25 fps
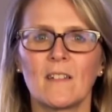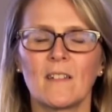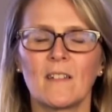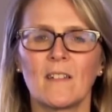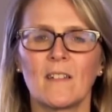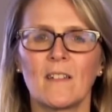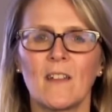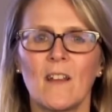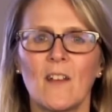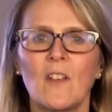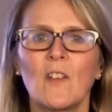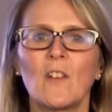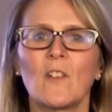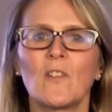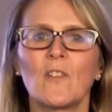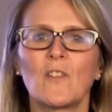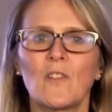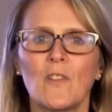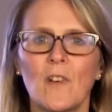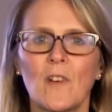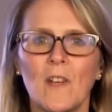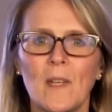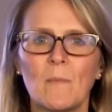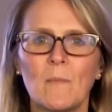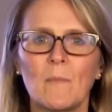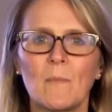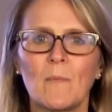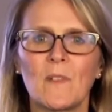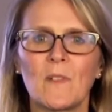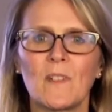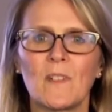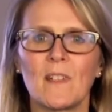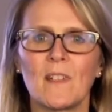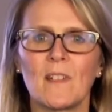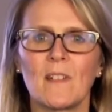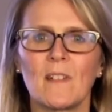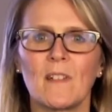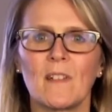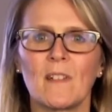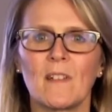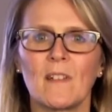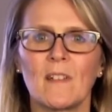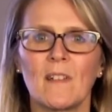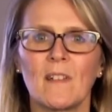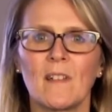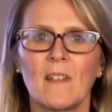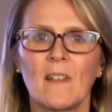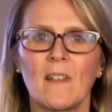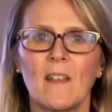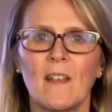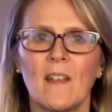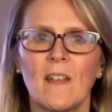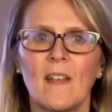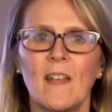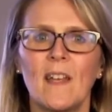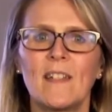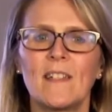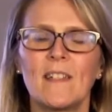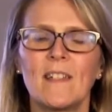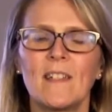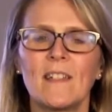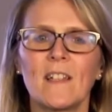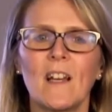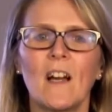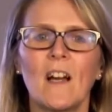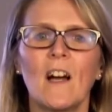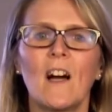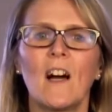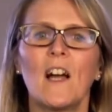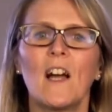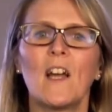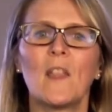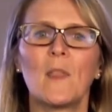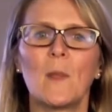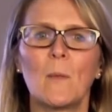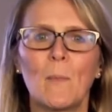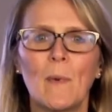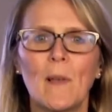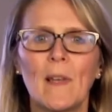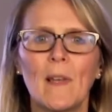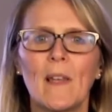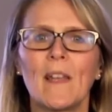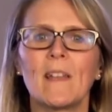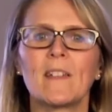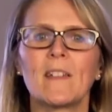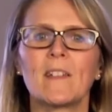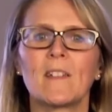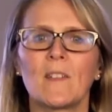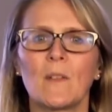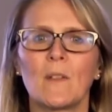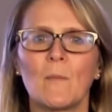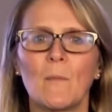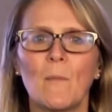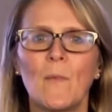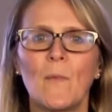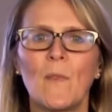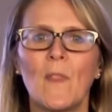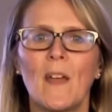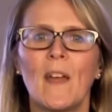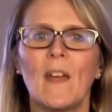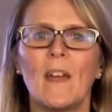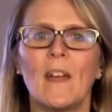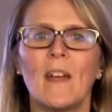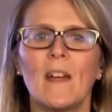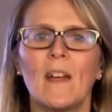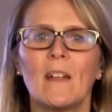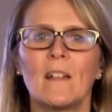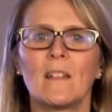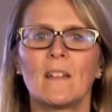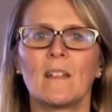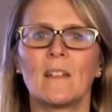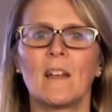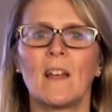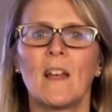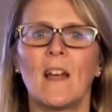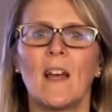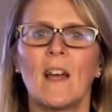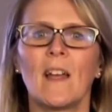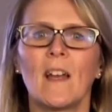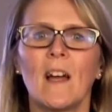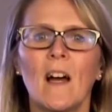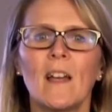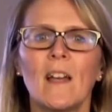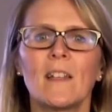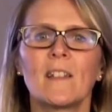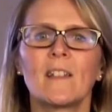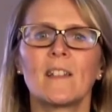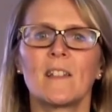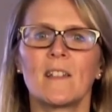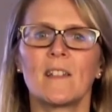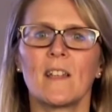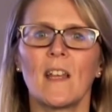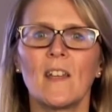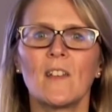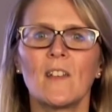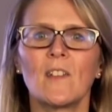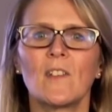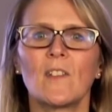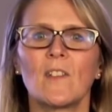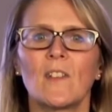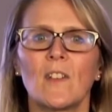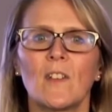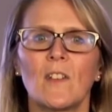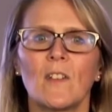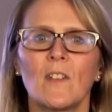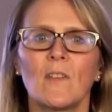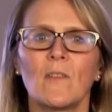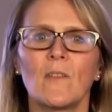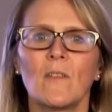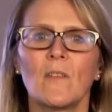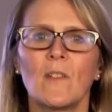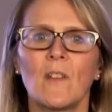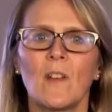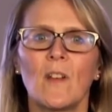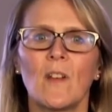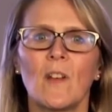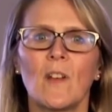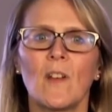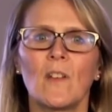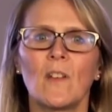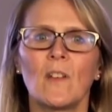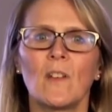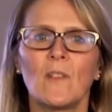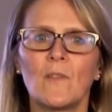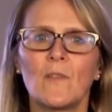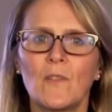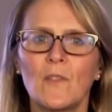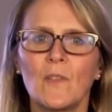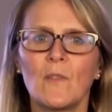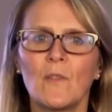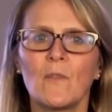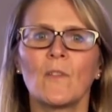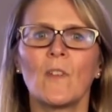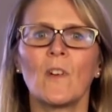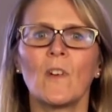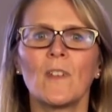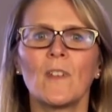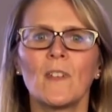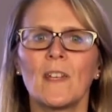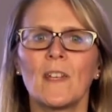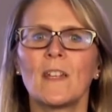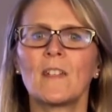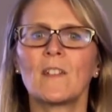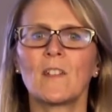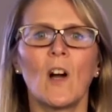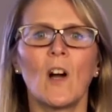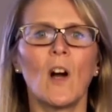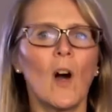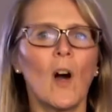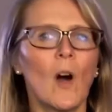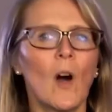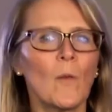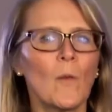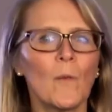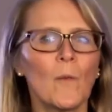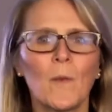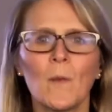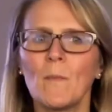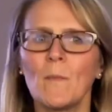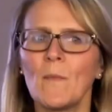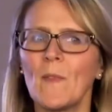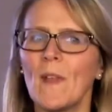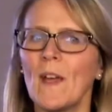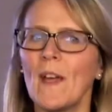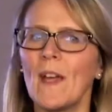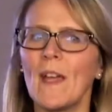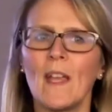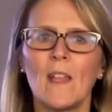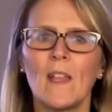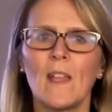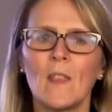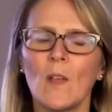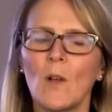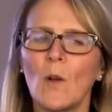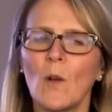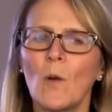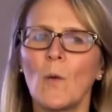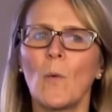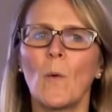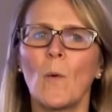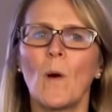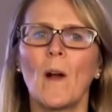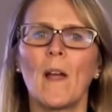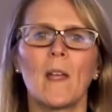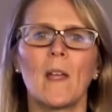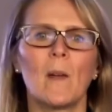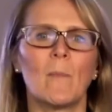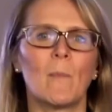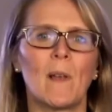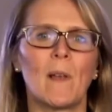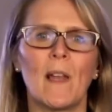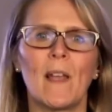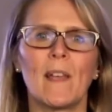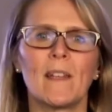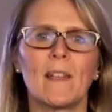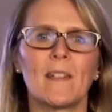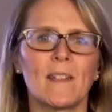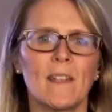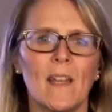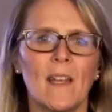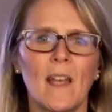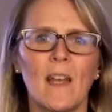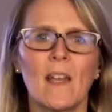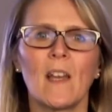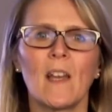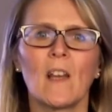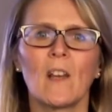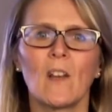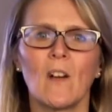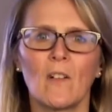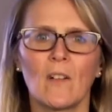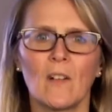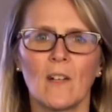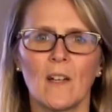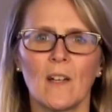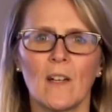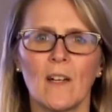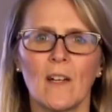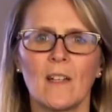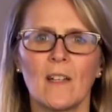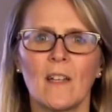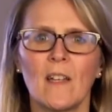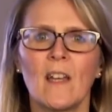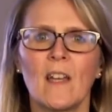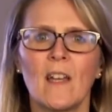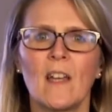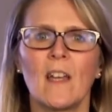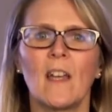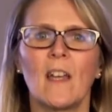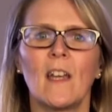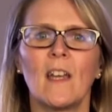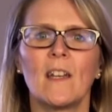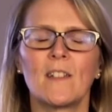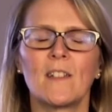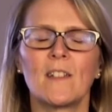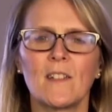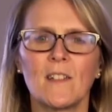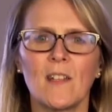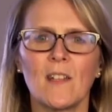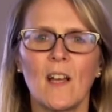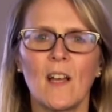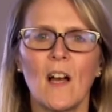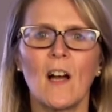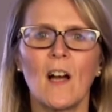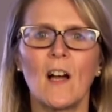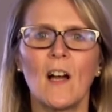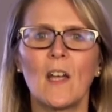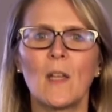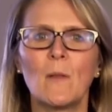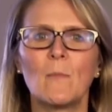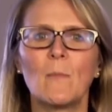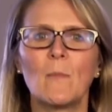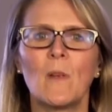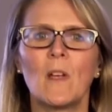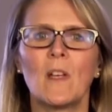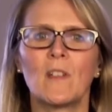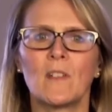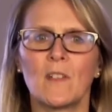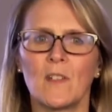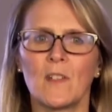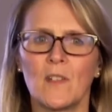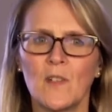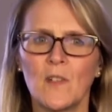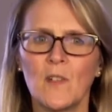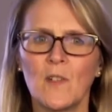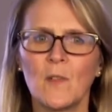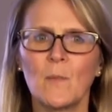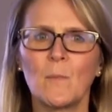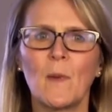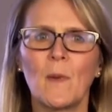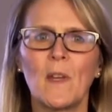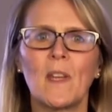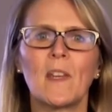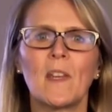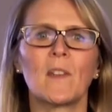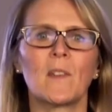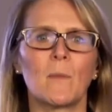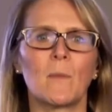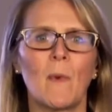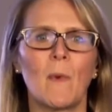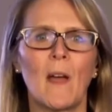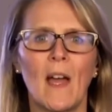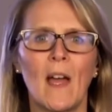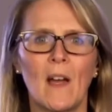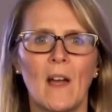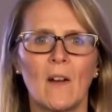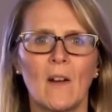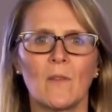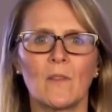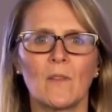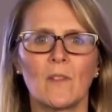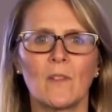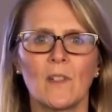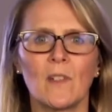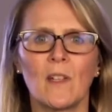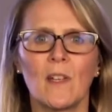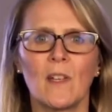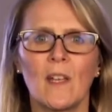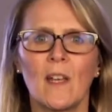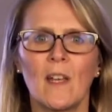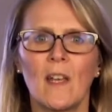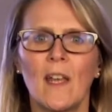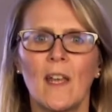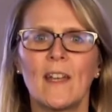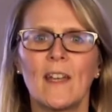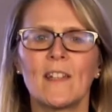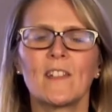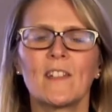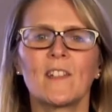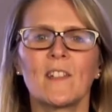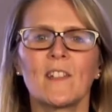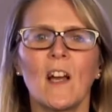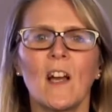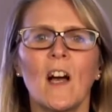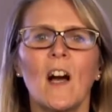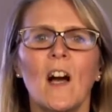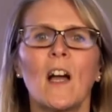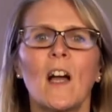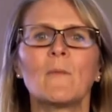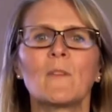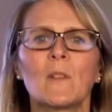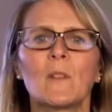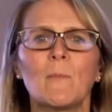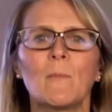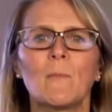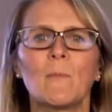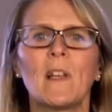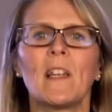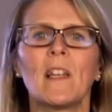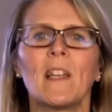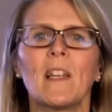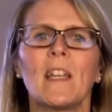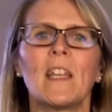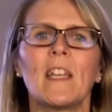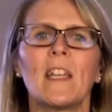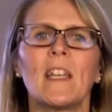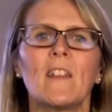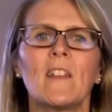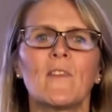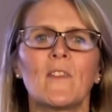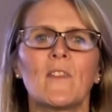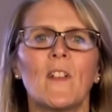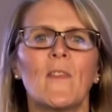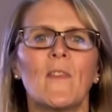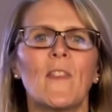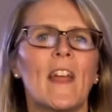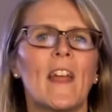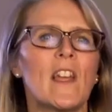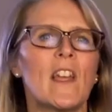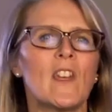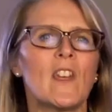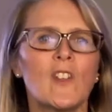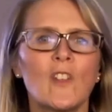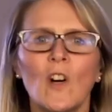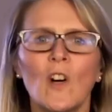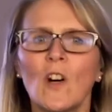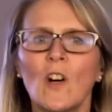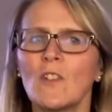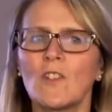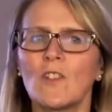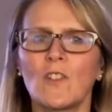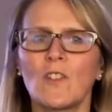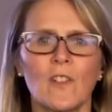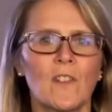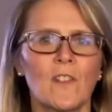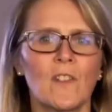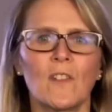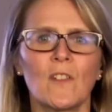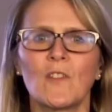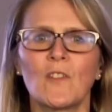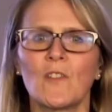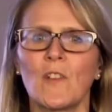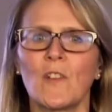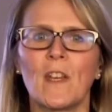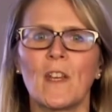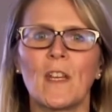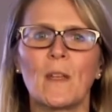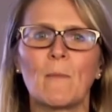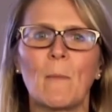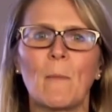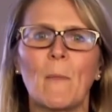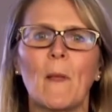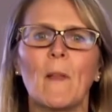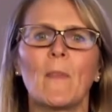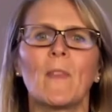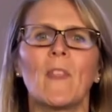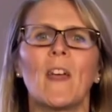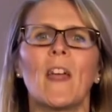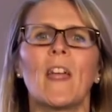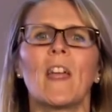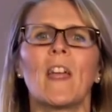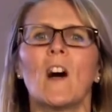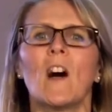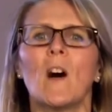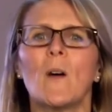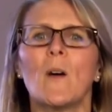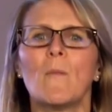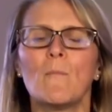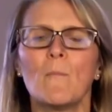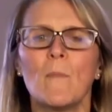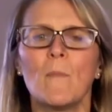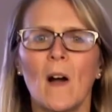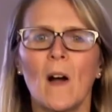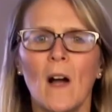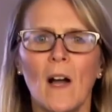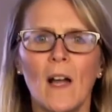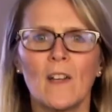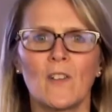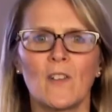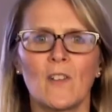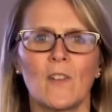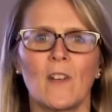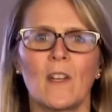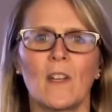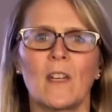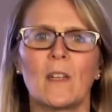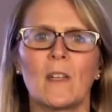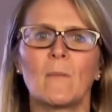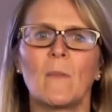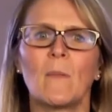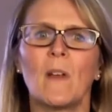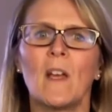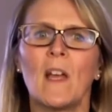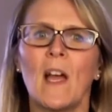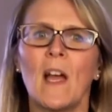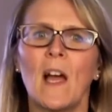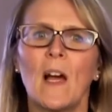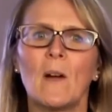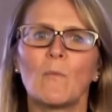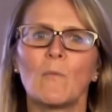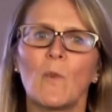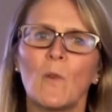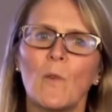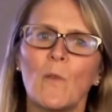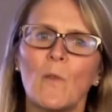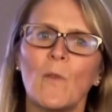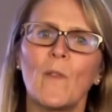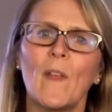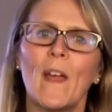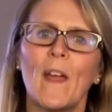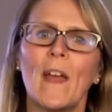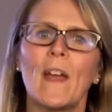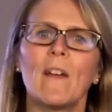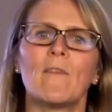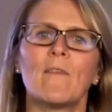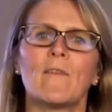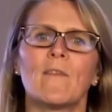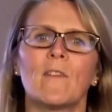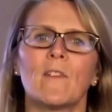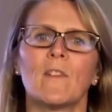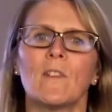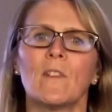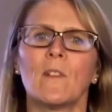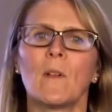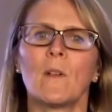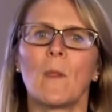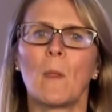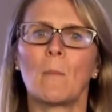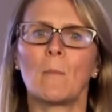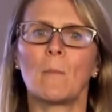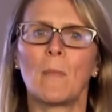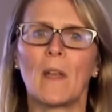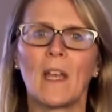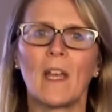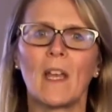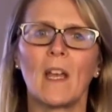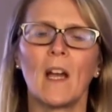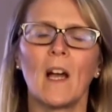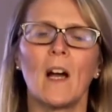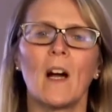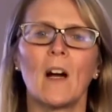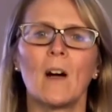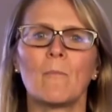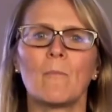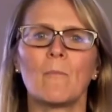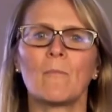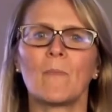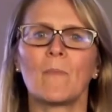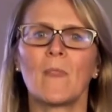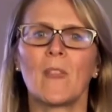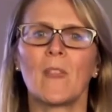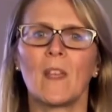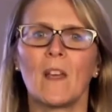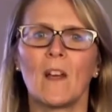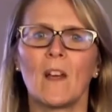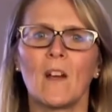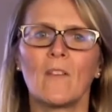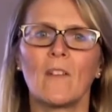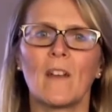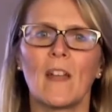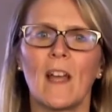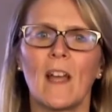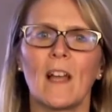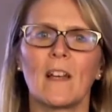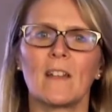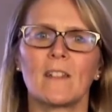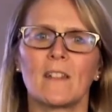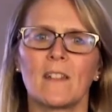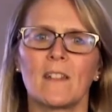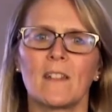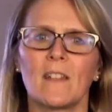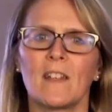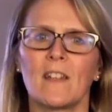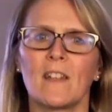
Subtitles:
your dreams. It is I that placed them there. And I say to you, you do not need to hold them there in the quiet place any longer. It's time to speak them out. It's time to believe that they're not just a dream, that they are my dream and will therefore become a reality.